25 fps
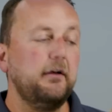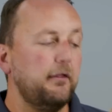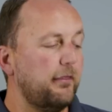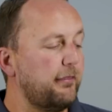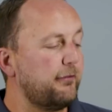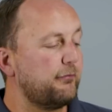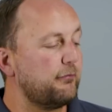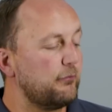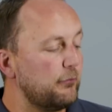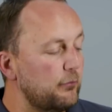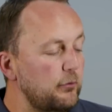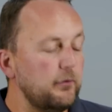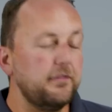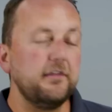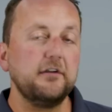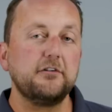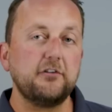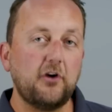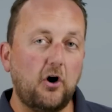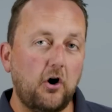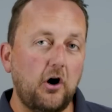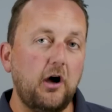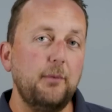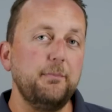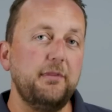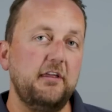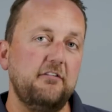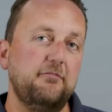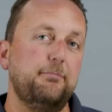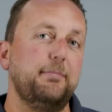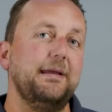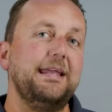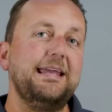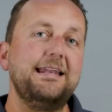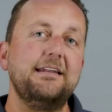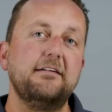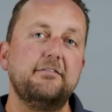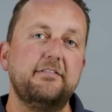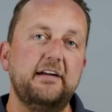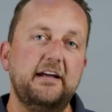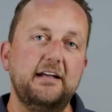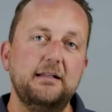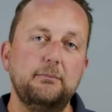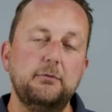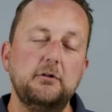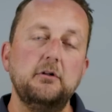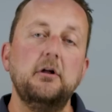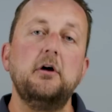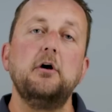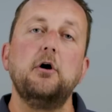through the time they've been
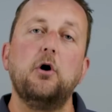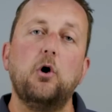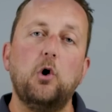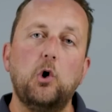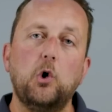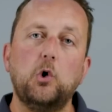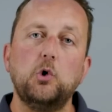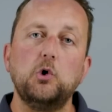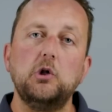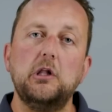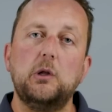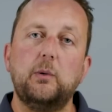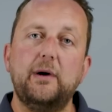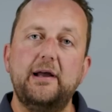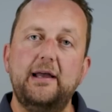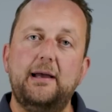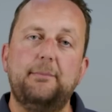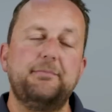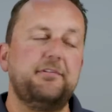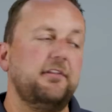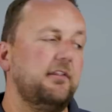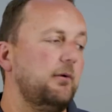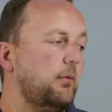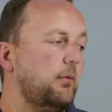available, all the way up to